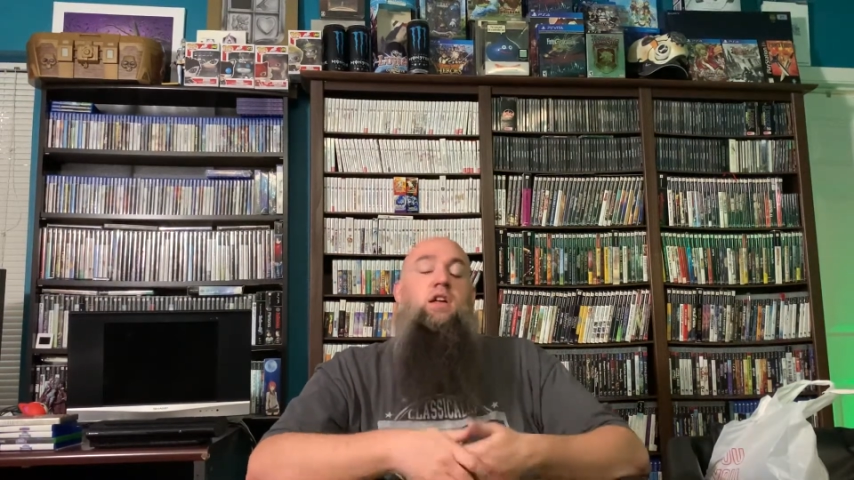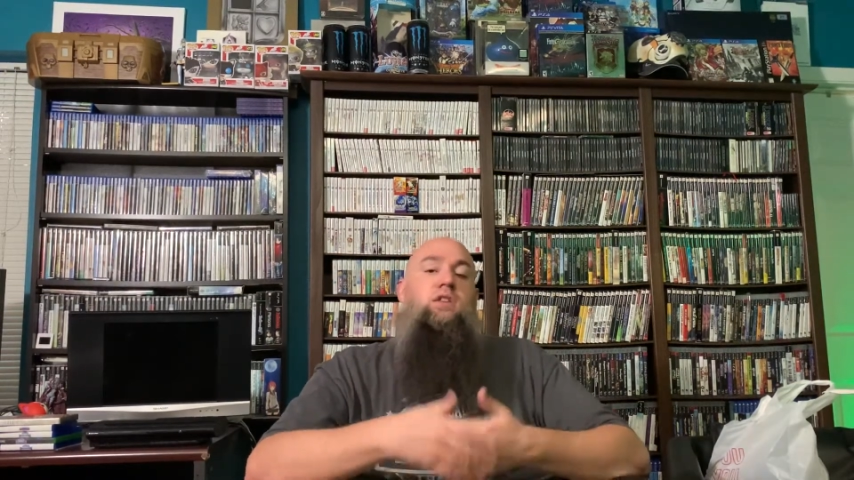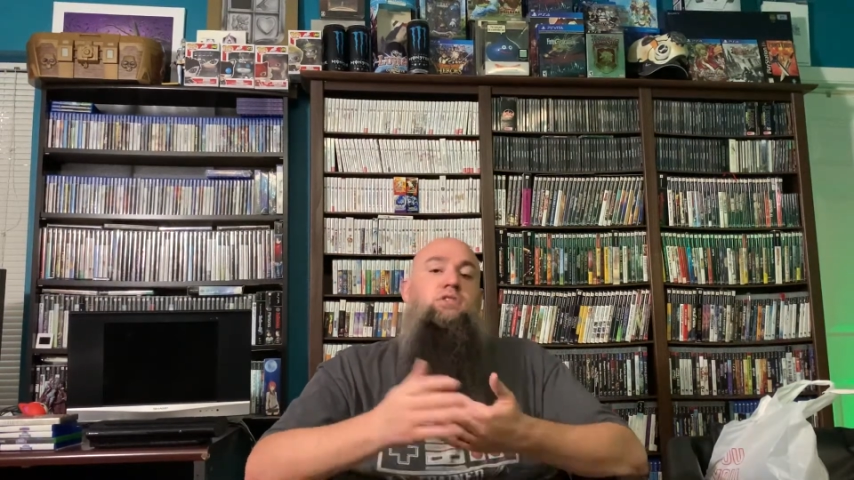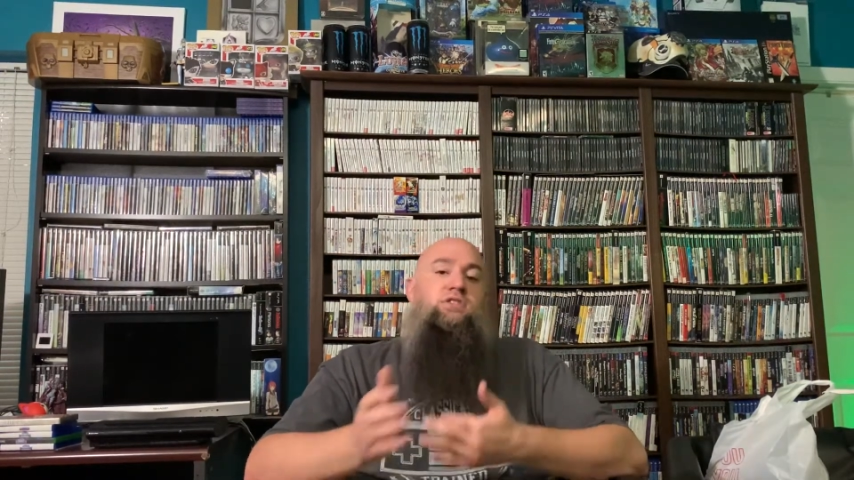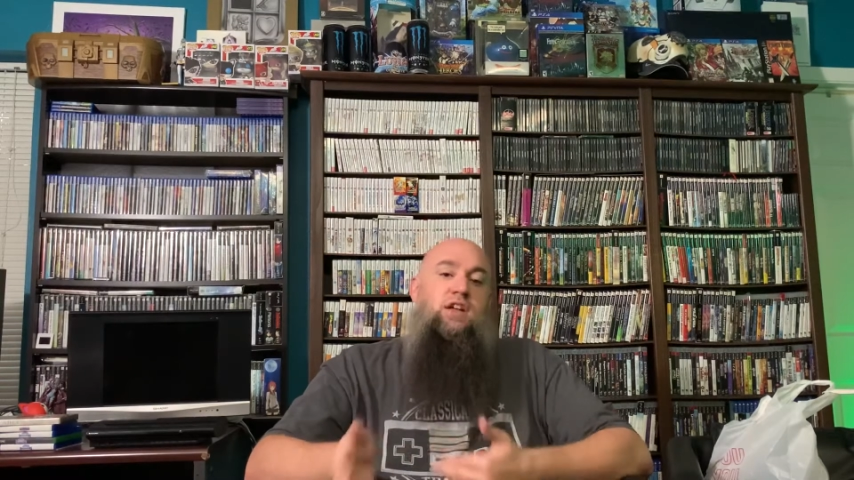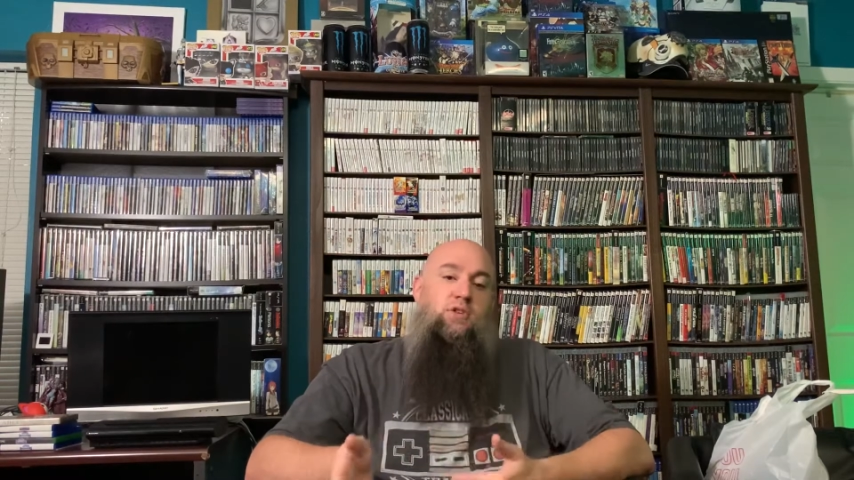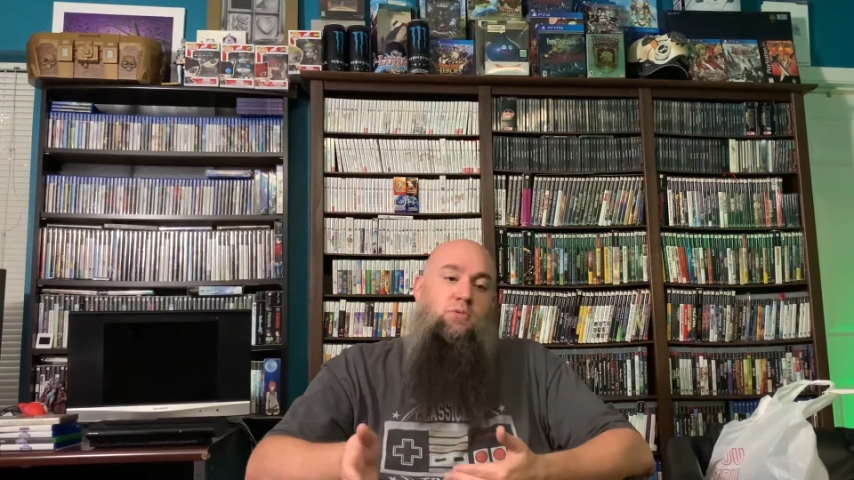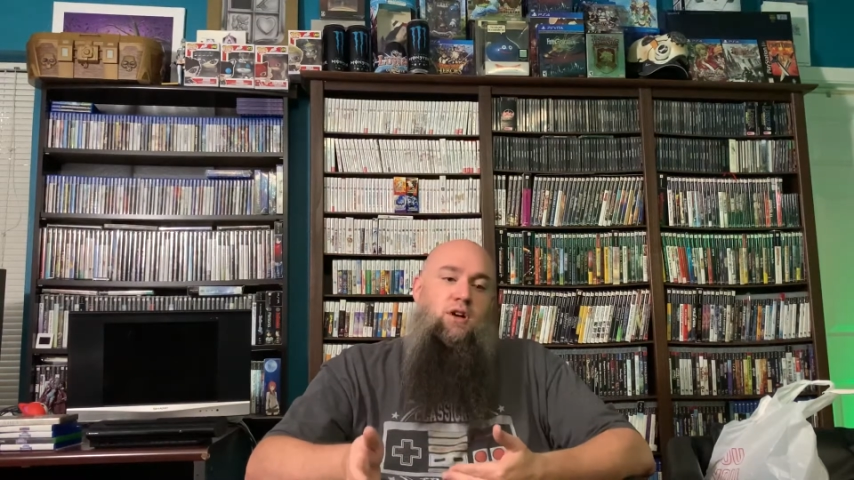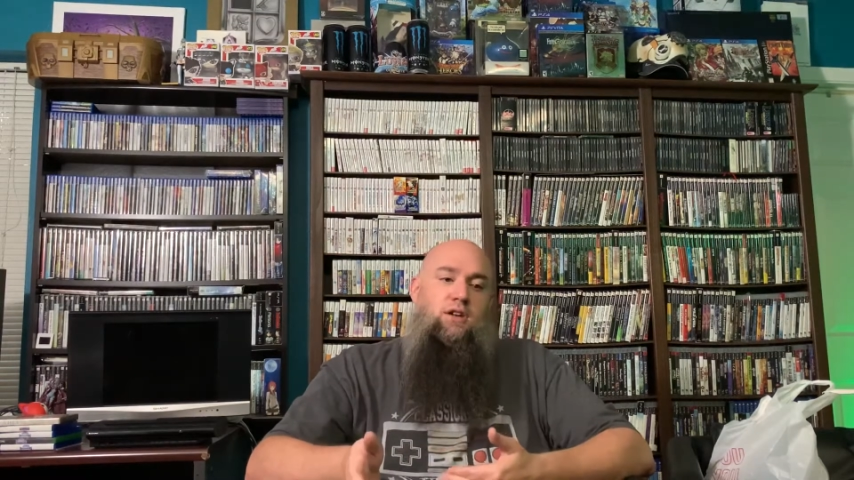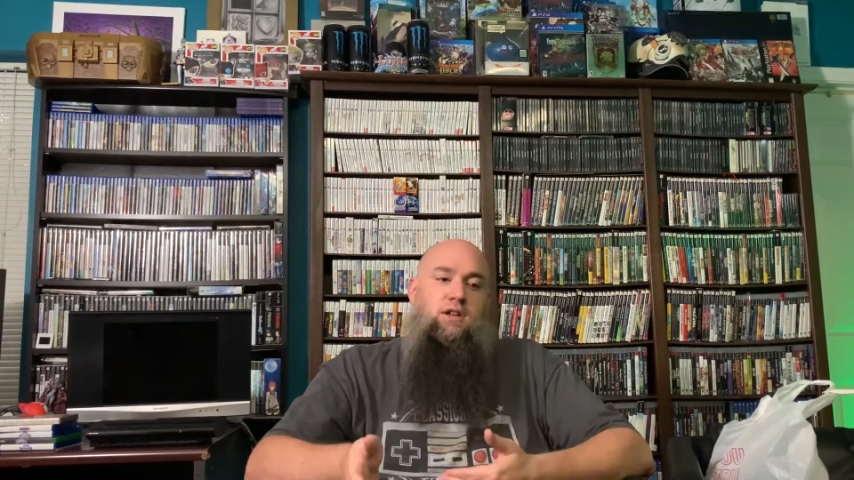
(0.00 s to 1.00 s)
And this other
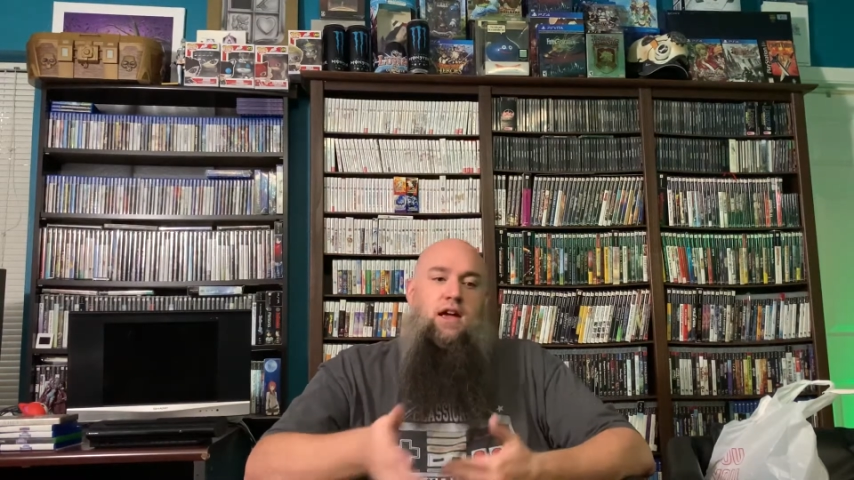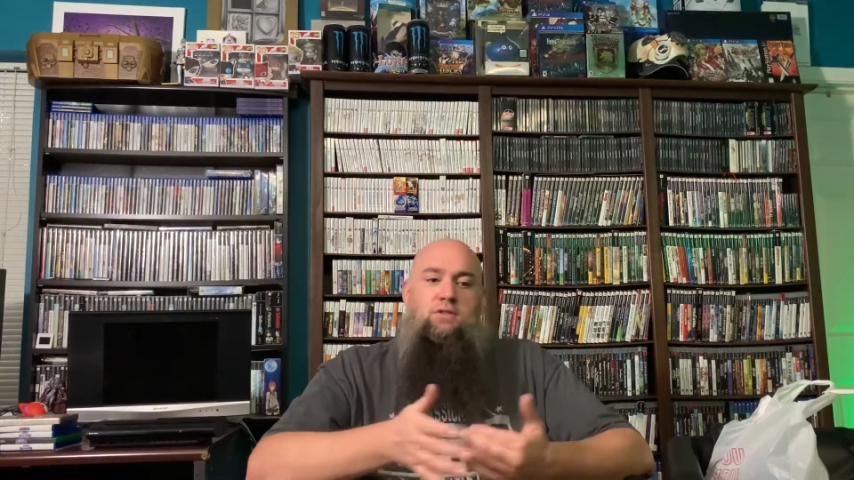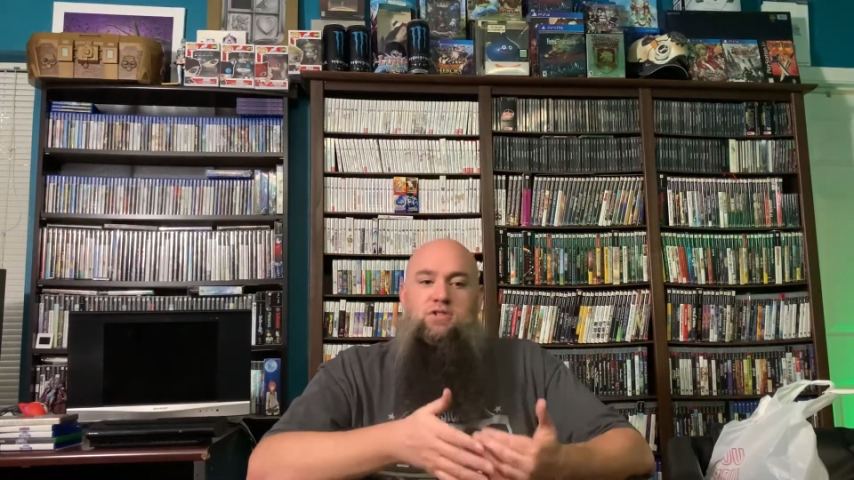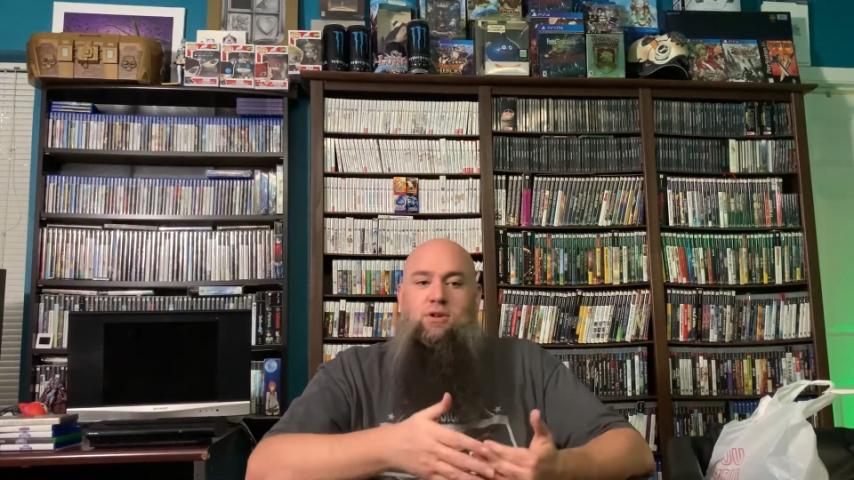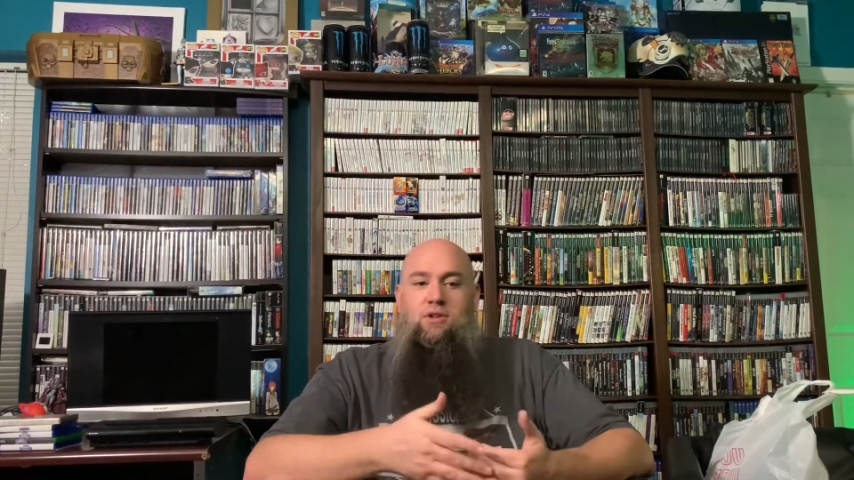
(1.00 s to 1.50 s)
one, every single